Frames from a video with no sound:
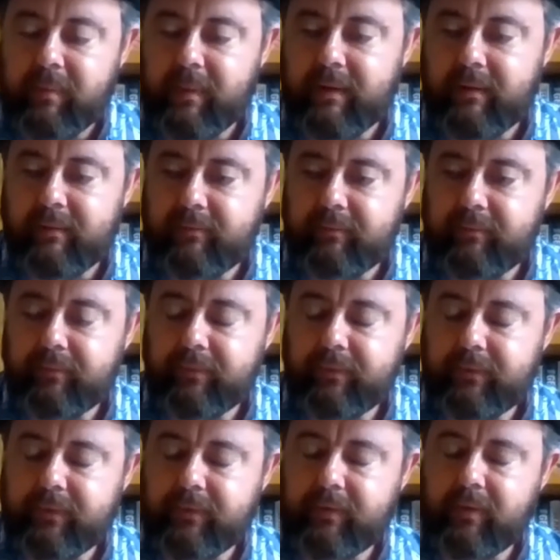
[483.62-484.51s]
been
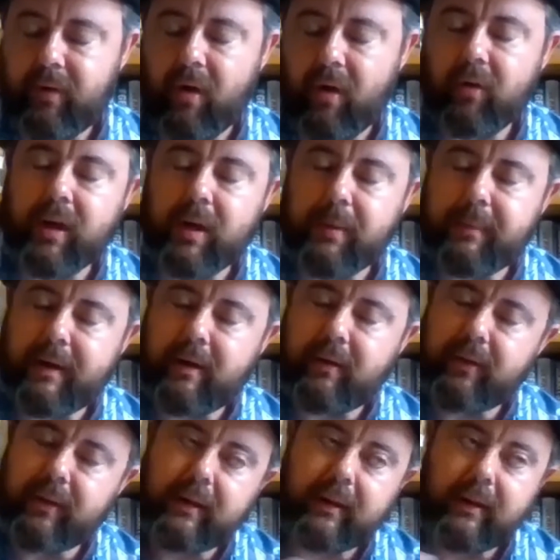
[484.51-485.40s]
talking
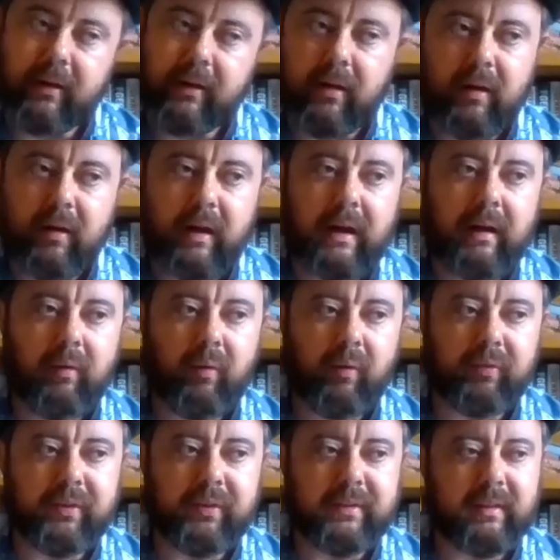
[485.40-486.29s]
about
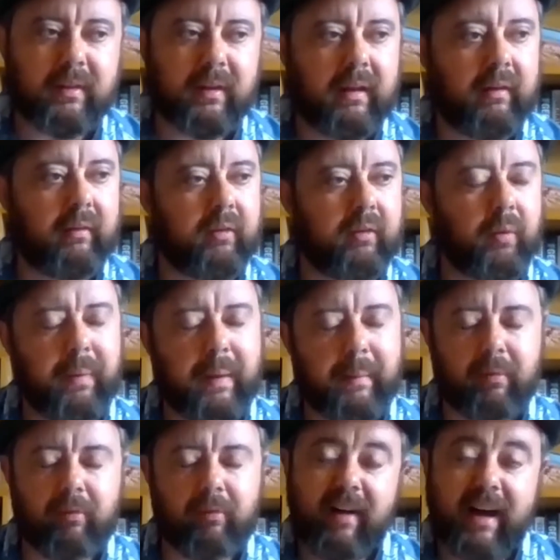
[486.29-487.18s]
wanting to, do
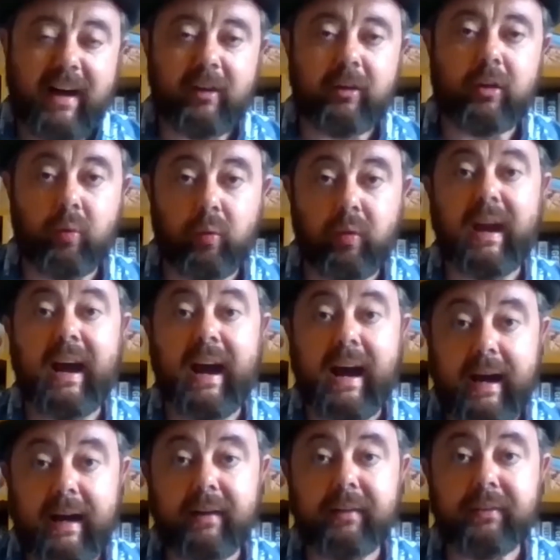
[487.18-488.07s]
people value the
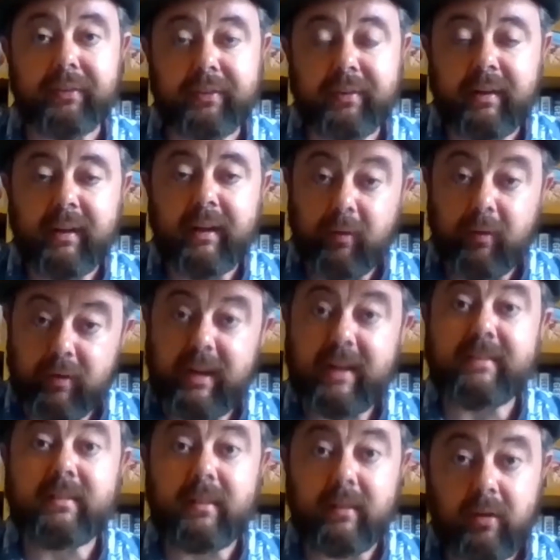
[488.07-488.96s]
arts?
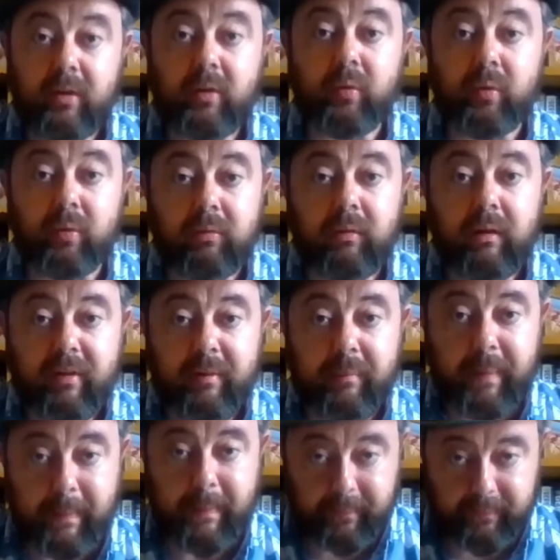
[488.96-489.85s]
Yes, they do. I
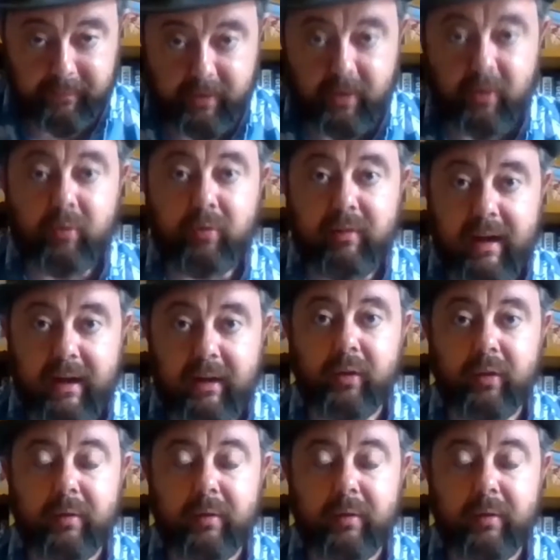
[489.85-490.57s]
think people do value